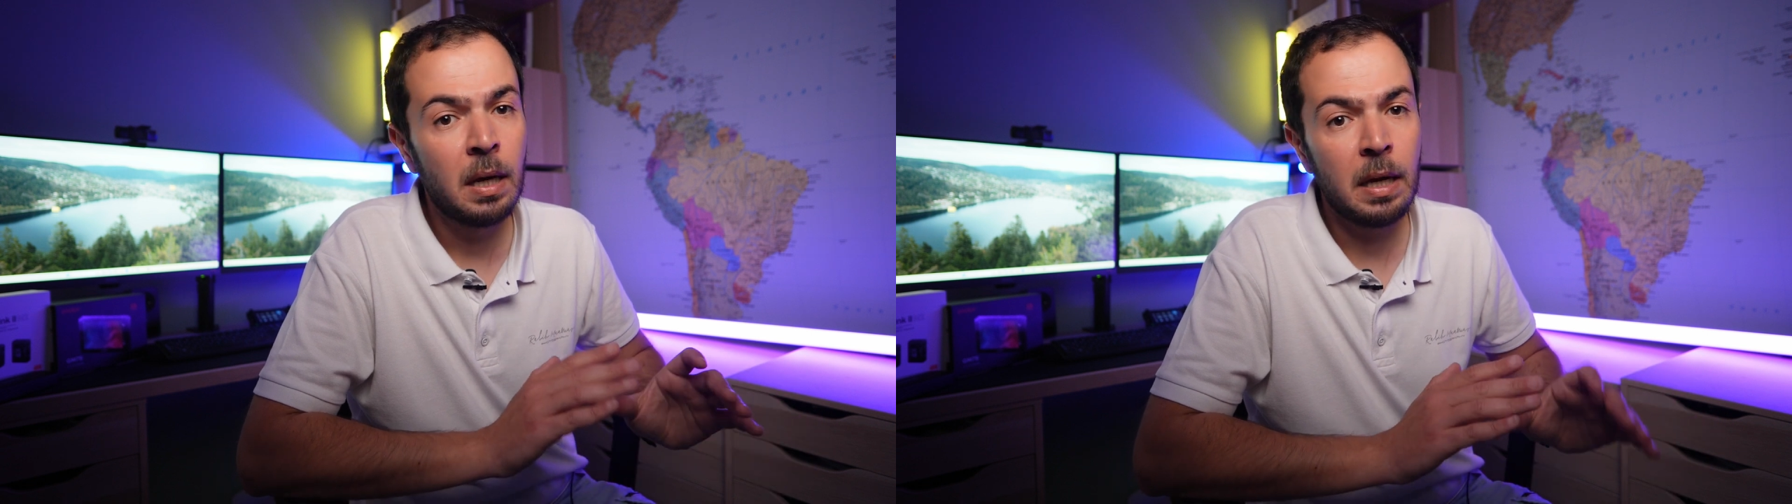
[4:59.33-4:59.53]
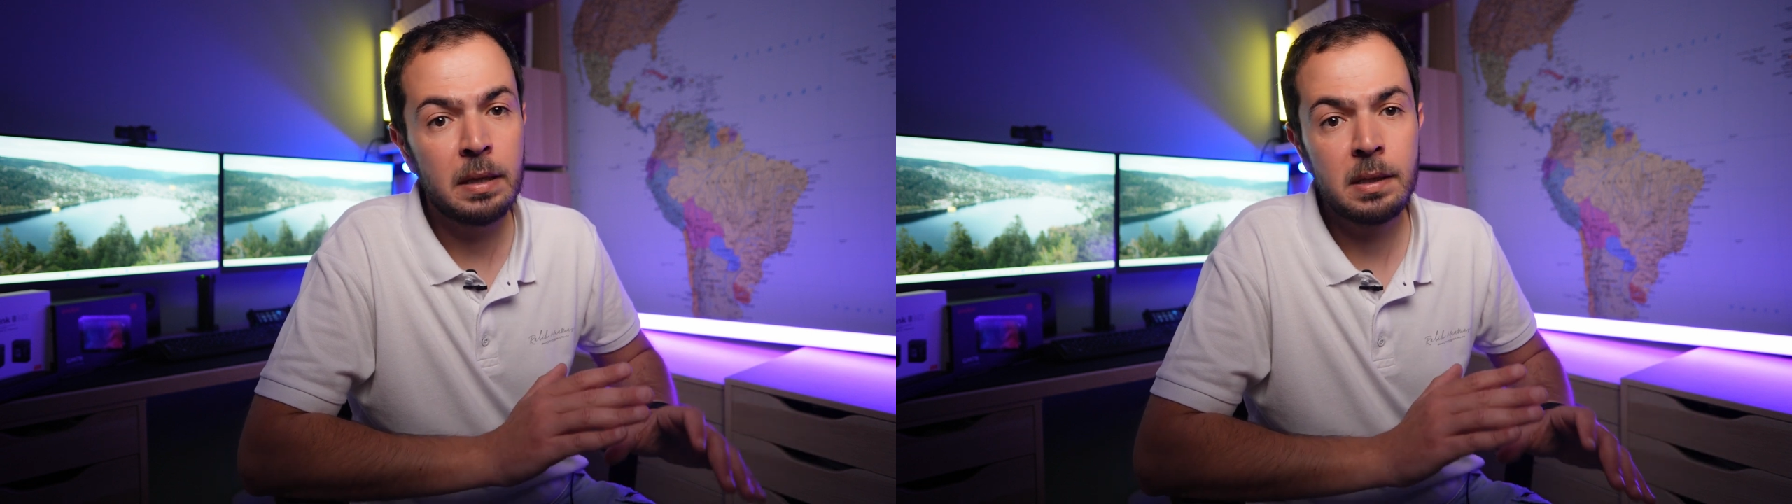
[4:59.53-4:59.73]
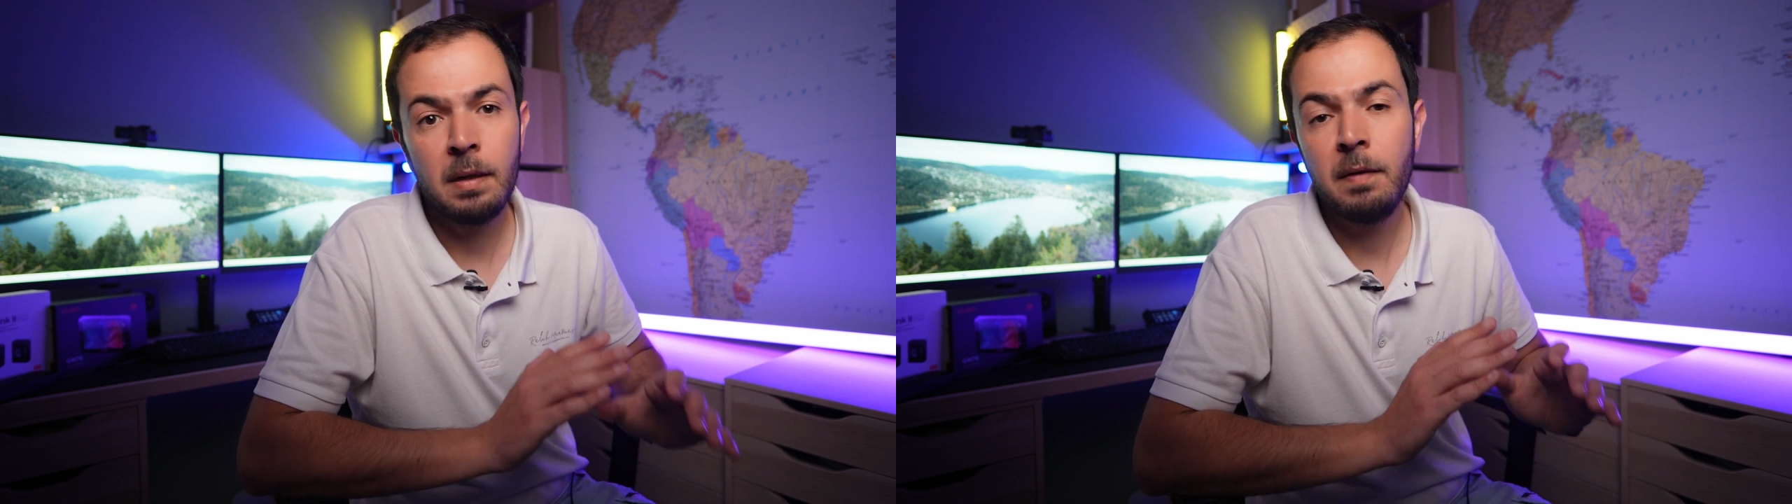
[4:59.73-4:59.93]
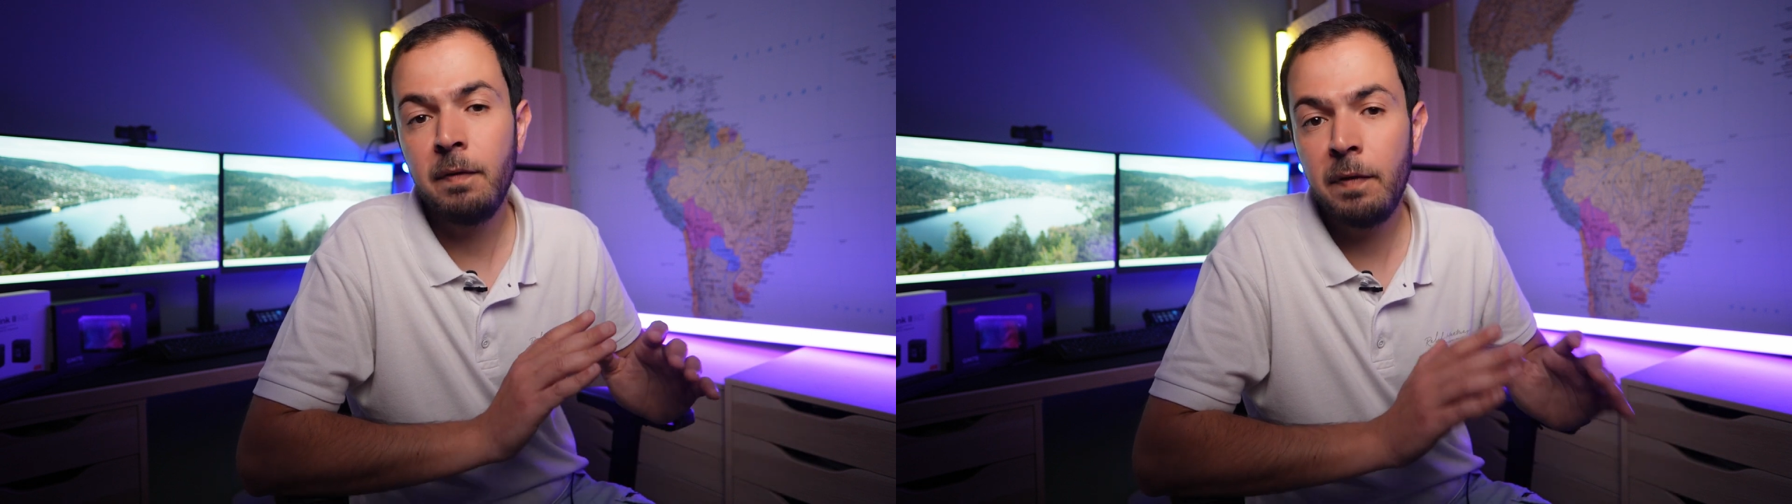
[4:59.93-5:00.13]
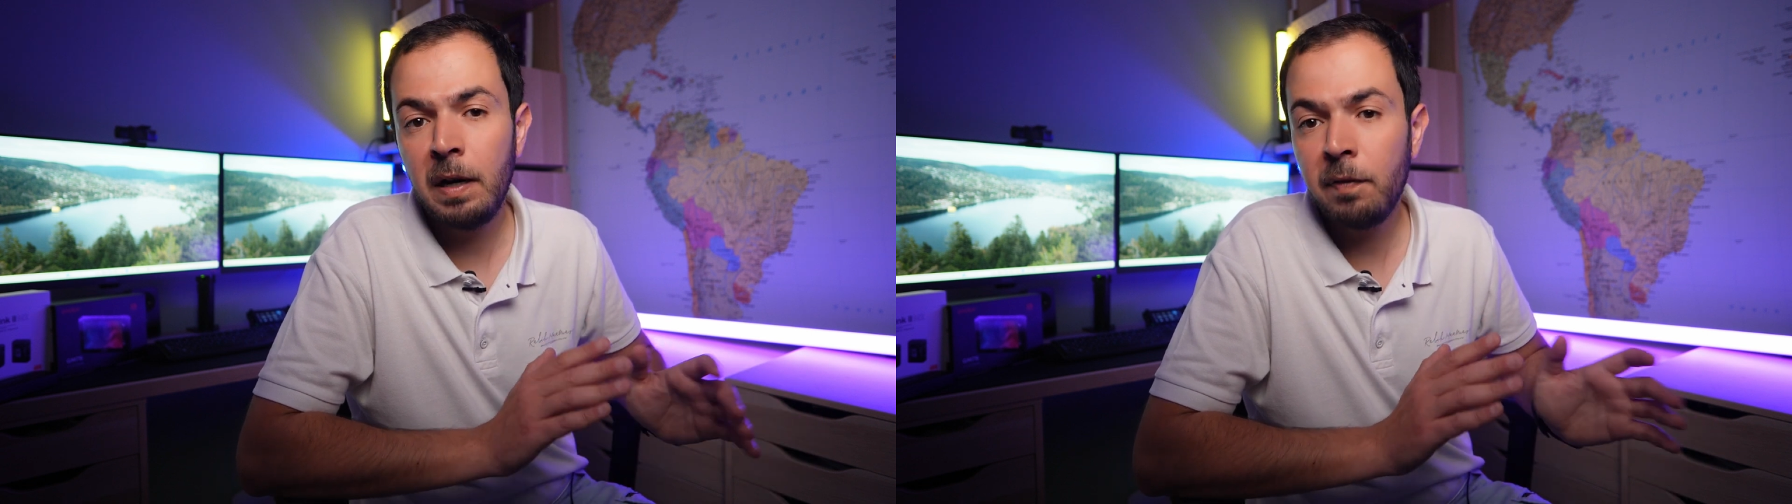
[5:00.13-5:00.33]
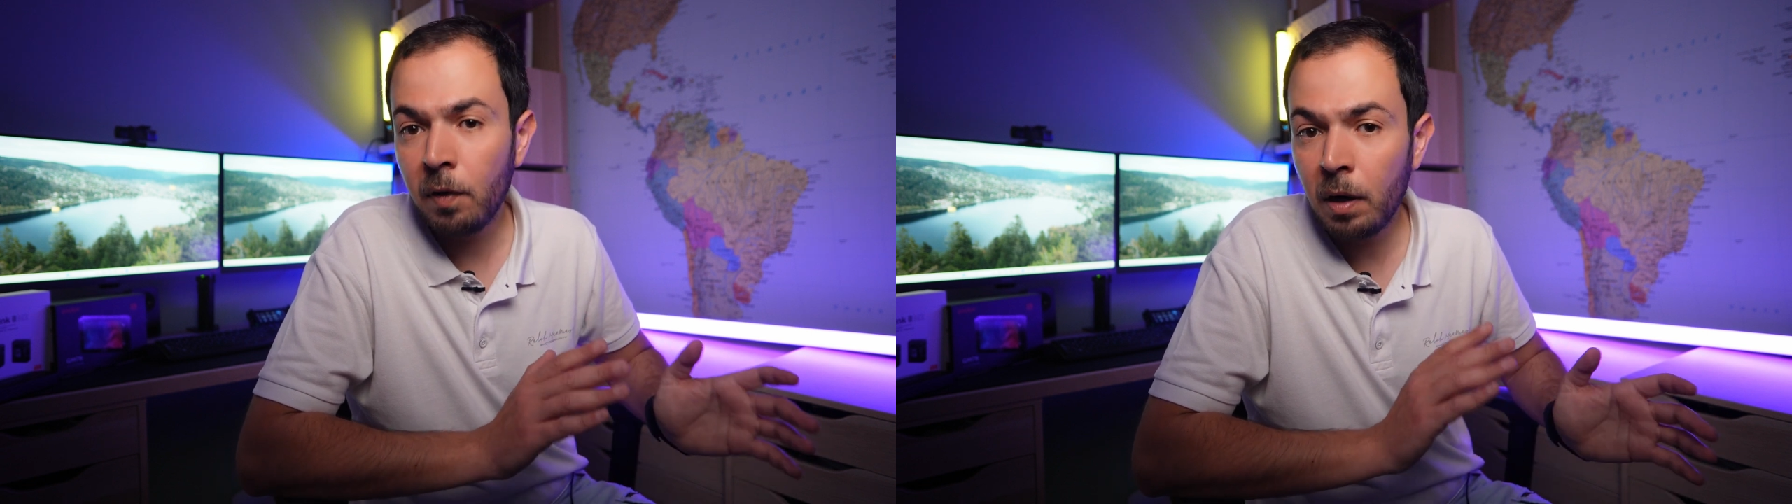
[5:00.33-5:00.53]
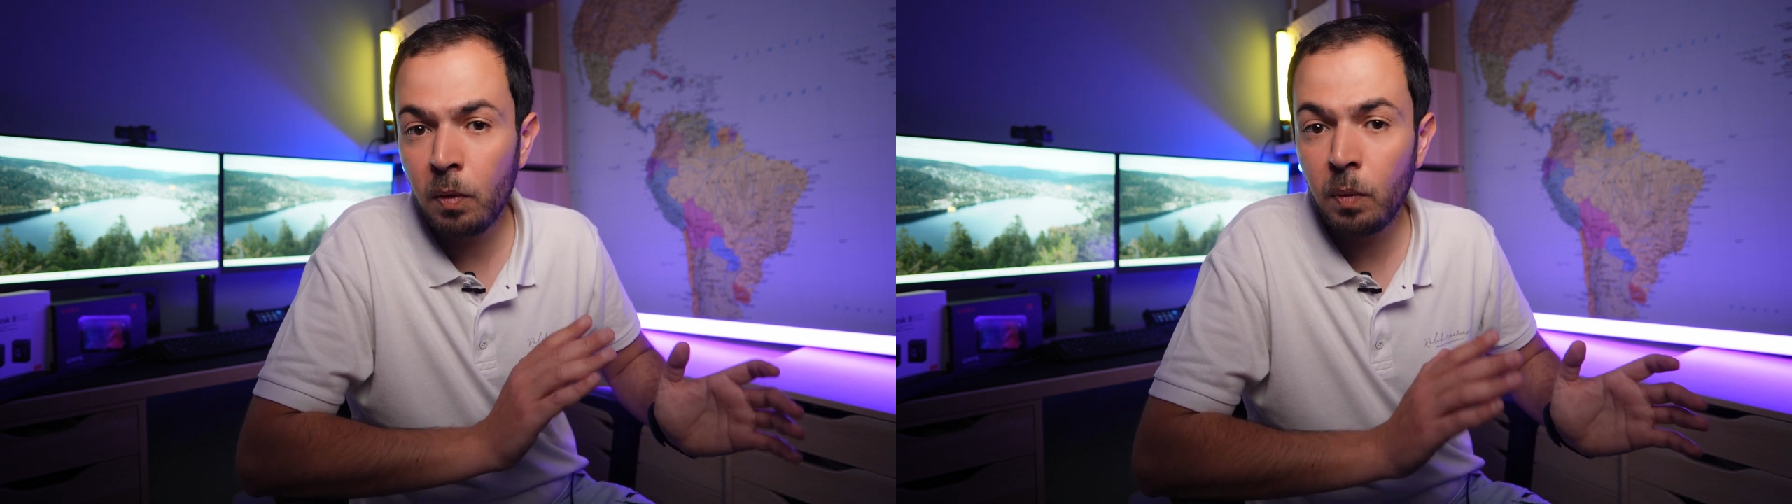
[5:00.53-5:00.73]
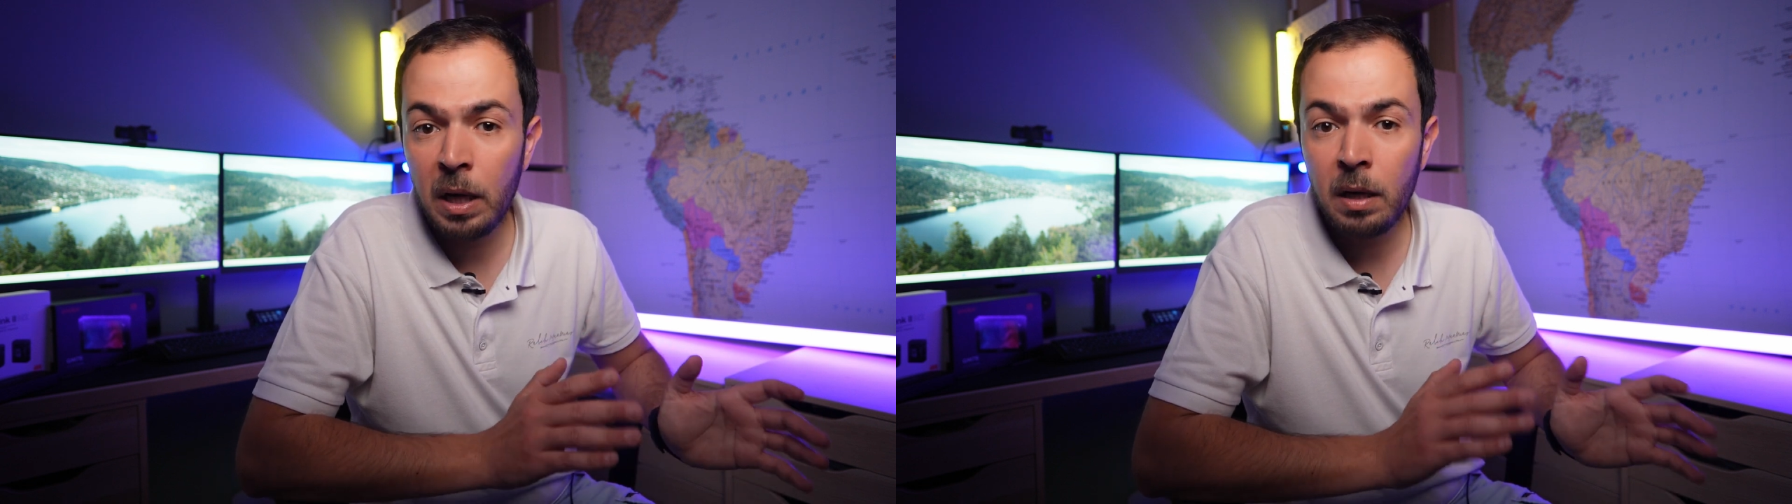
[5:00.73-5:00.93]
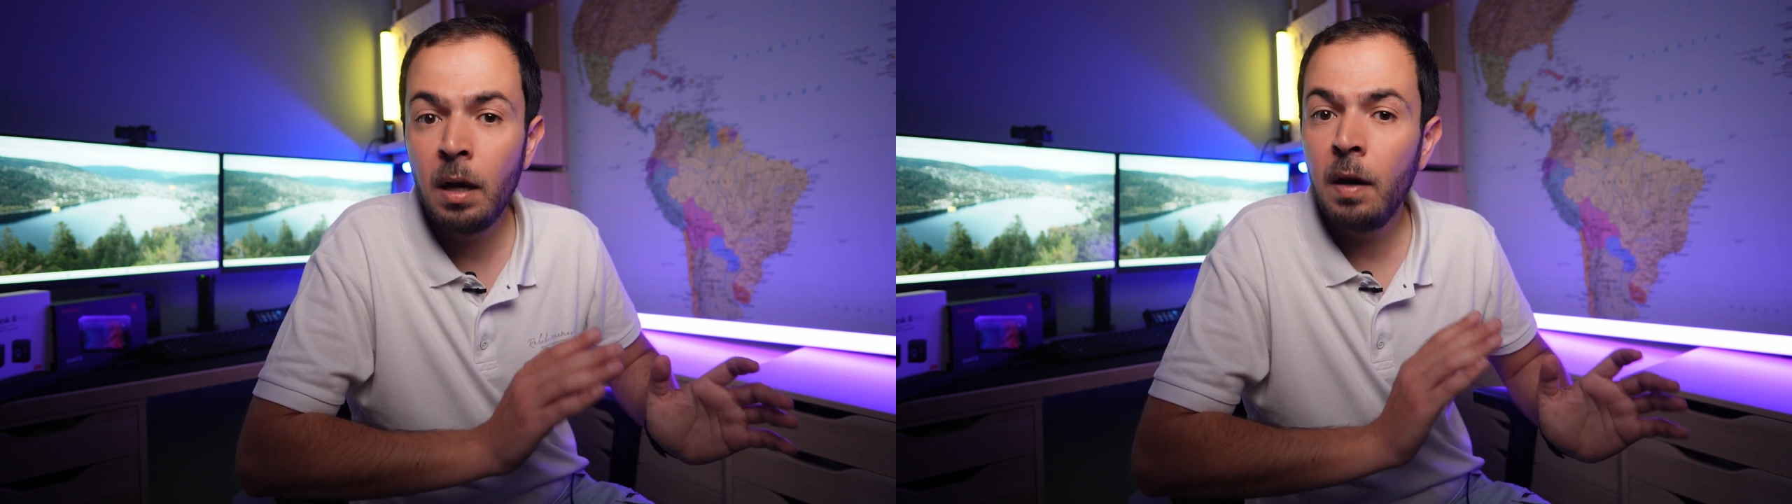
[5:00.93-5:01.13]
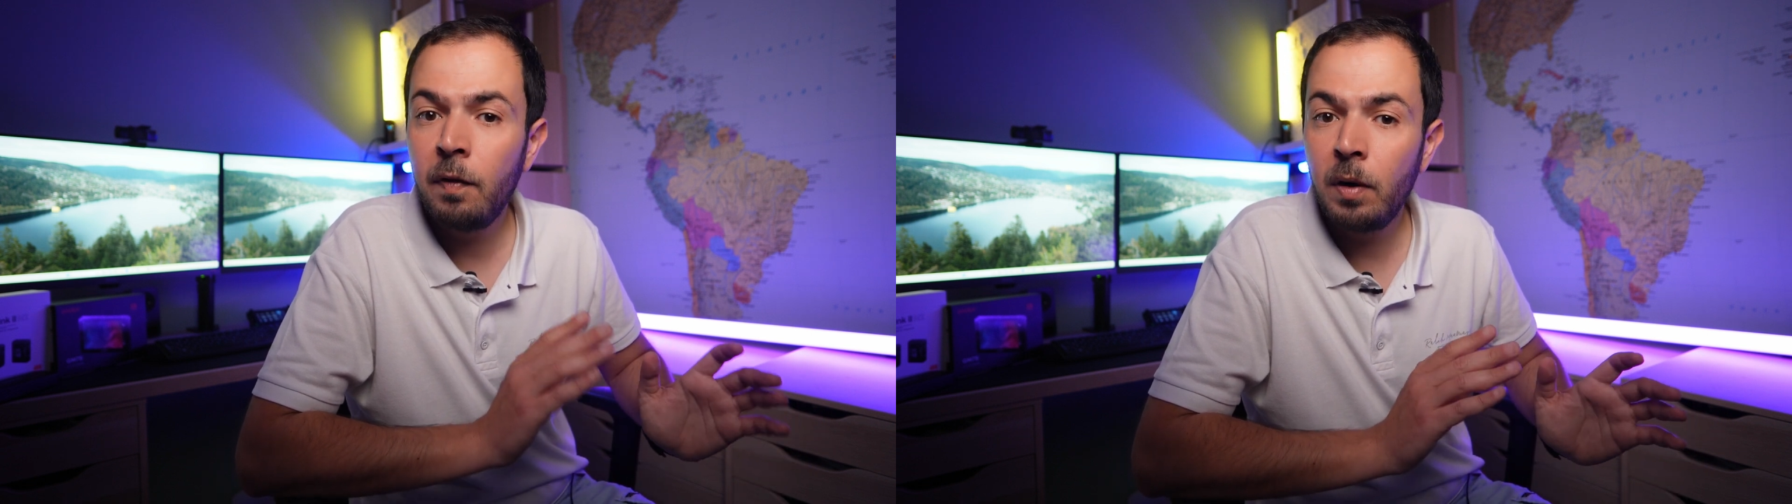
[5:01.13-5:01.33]
it's very far
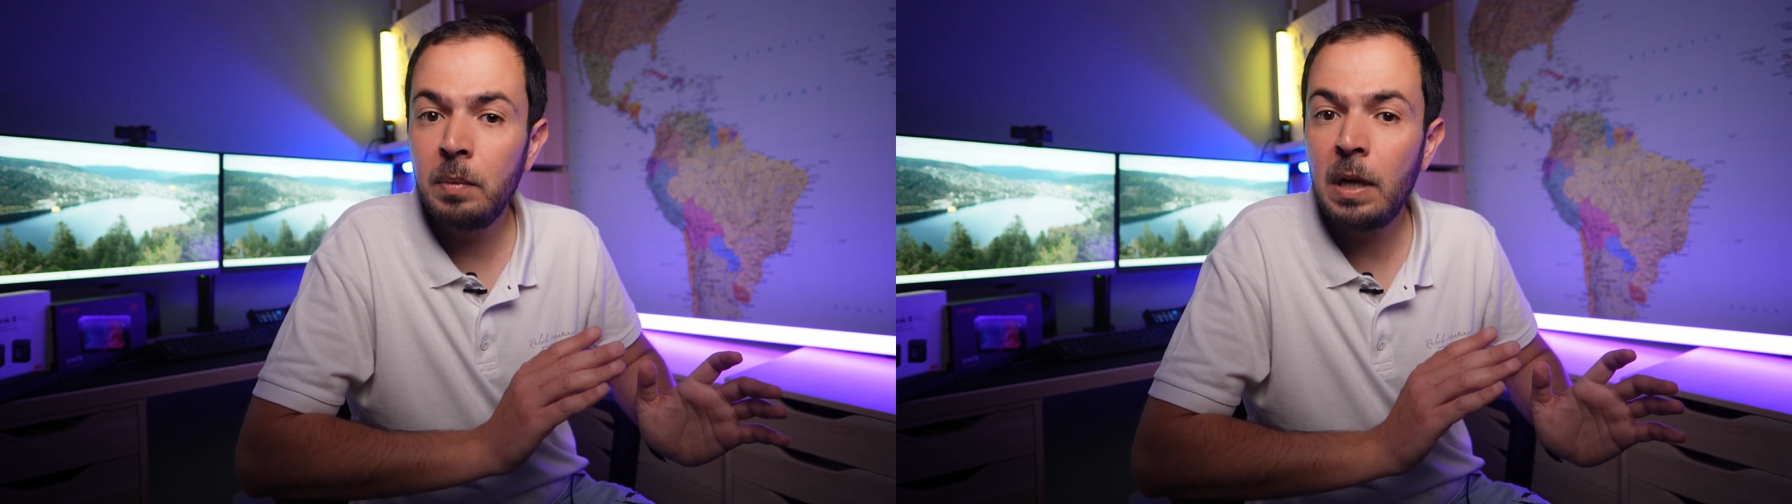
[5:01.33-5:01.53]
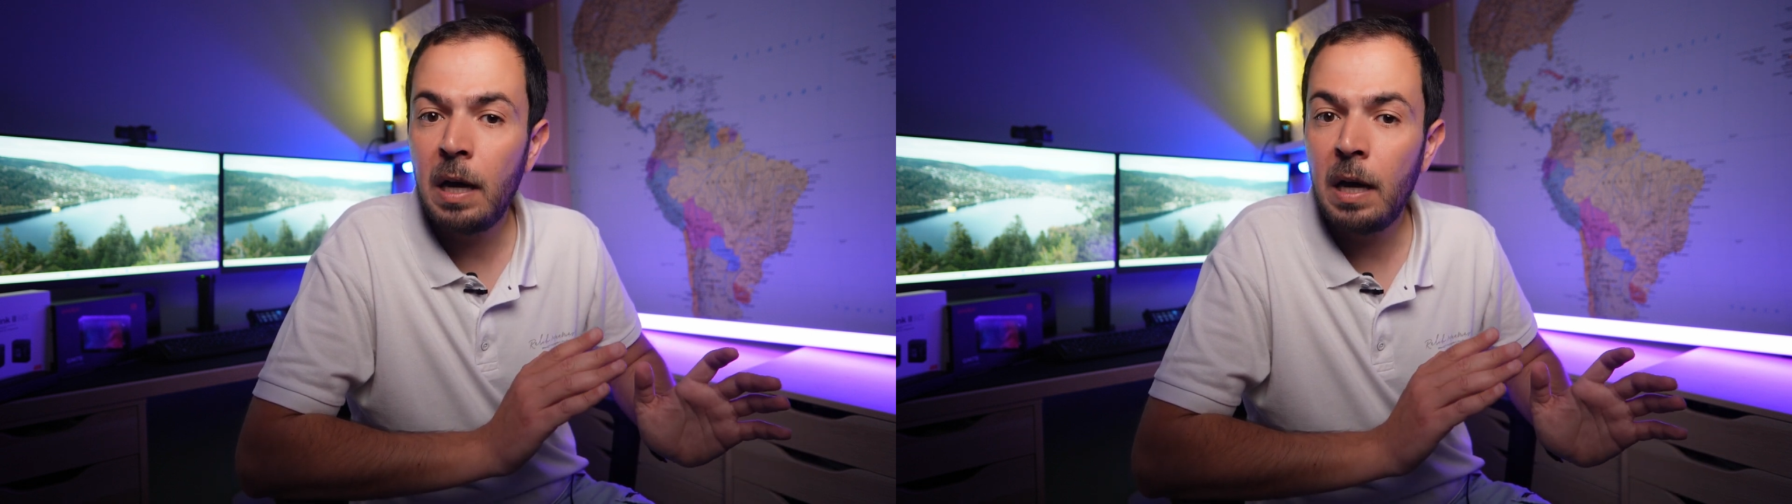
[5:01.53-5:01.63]
away from the